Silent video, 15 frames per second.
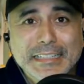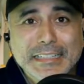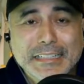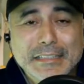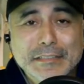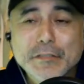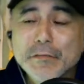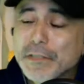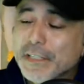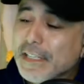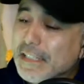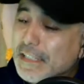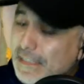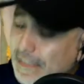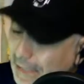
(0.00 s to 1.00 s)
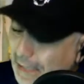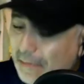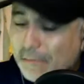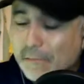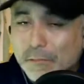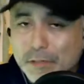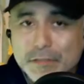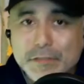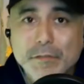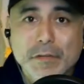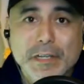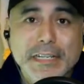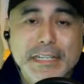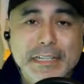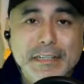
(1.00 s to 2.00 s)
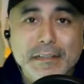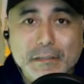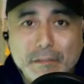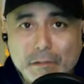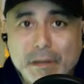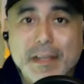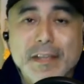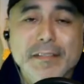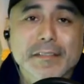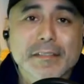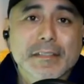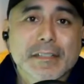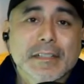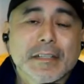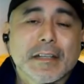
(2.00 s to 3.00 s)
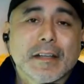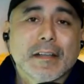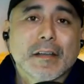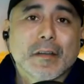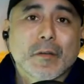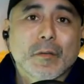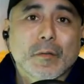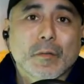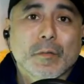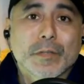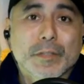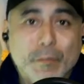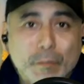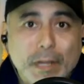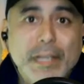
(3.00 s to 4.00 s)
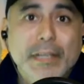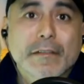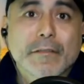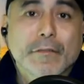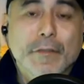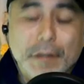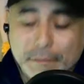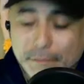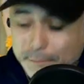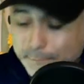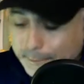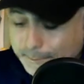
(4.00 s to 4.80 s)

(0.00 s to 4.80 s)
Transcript: You can get what you want to get across when you write for everyone.